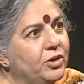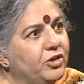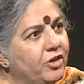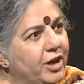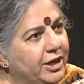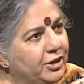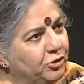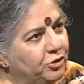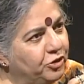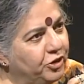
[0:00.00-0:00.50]
who are
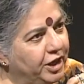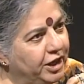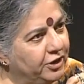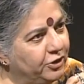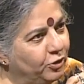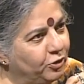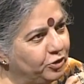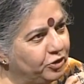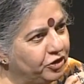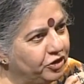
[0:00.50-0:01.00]
trying to
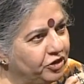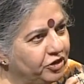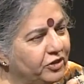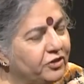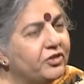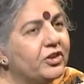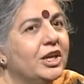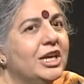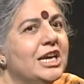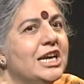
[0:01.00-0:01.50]
create
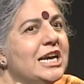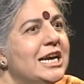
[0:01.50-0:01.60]
alternatives,